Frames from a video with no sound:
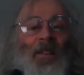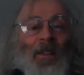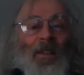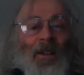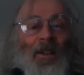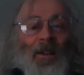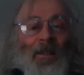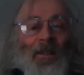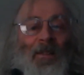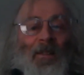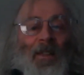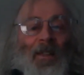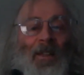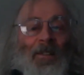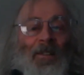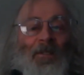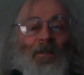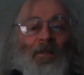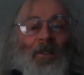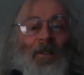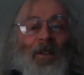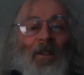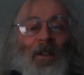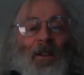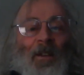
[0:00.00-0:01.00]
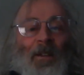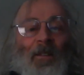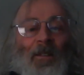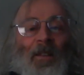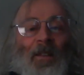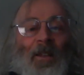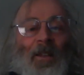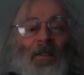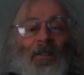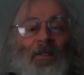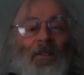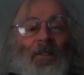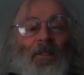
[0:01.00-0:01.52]
the Earth
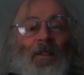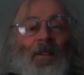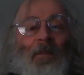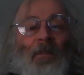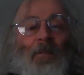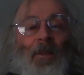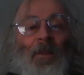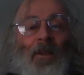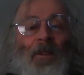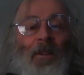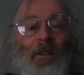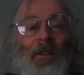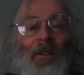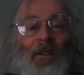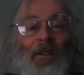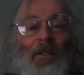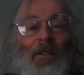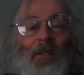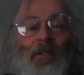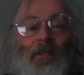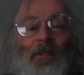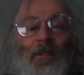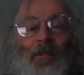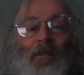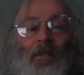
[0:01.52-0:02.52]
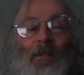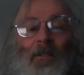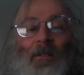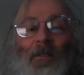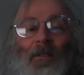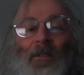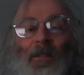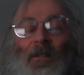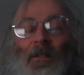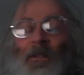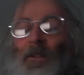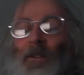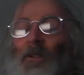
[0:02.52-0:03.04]
next December.
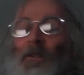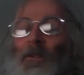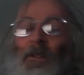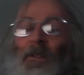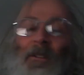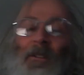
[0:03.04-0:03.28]
You know,